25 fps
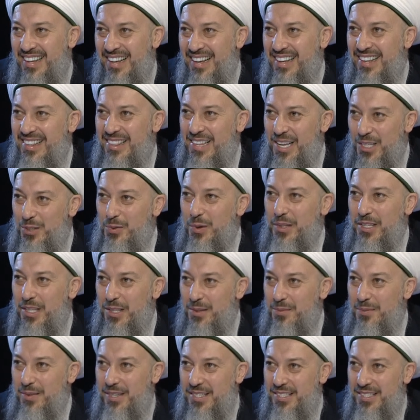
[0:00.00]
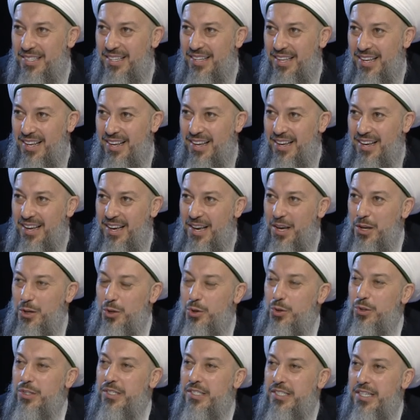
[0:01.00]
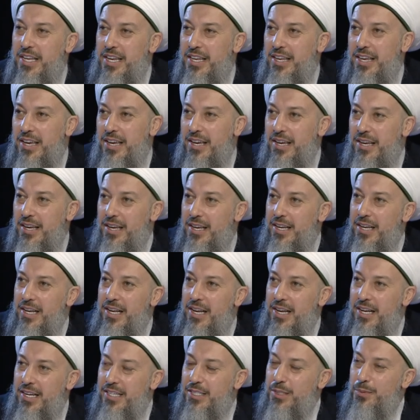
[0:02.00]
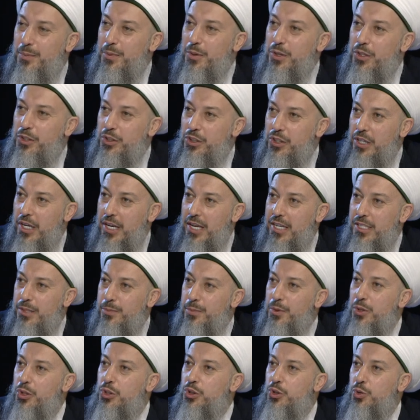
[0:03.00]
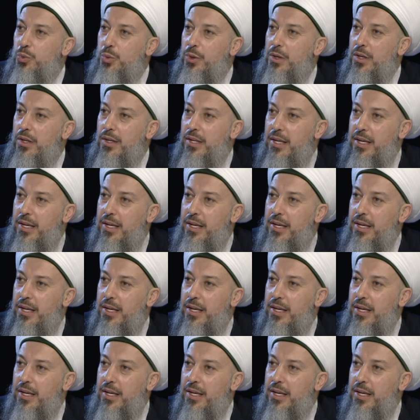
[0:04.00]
That's what it means. You're seeking spiritual